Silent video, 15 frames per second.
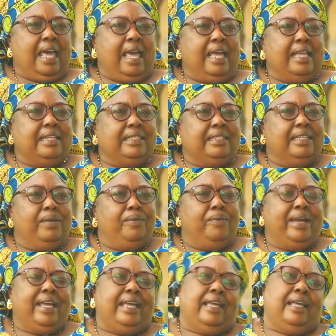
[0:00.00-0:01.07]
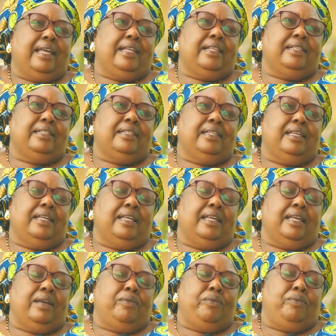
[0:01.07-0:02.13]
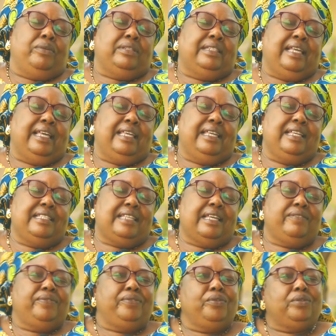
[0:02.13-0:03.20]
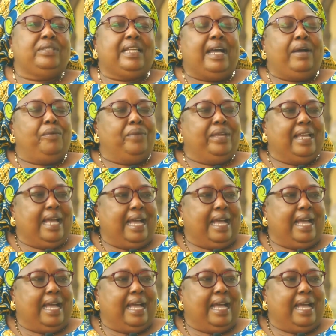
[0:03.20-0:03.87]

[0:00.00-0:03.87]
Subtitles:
And the interview that we